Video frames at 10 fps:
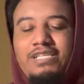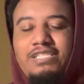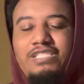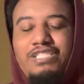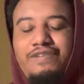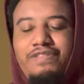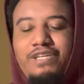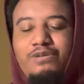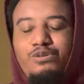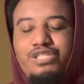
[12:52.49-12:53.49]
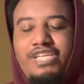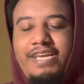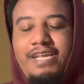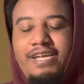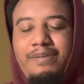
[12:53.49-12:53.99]
shifted or
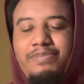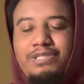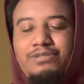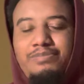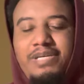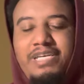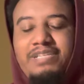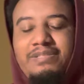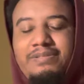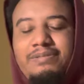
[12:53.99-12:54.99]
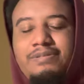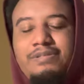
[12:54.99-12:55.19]
shaken up a little bit.